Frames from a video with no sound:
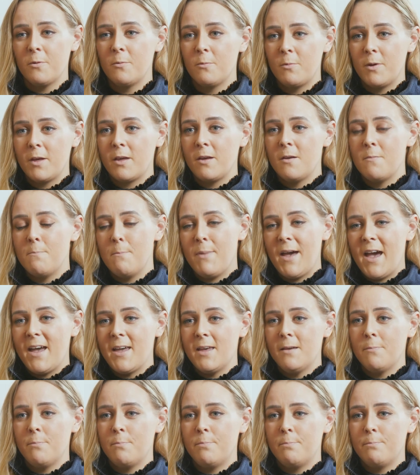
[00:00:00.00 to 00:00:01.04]
We can
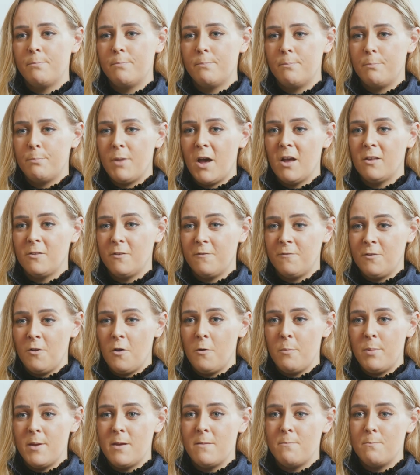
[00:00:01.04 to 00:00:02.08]
buy bars of
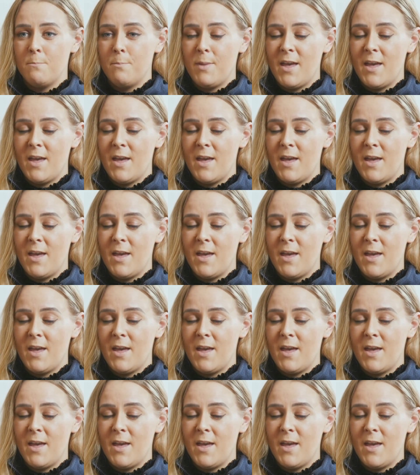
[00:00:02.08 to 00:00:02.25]
soap in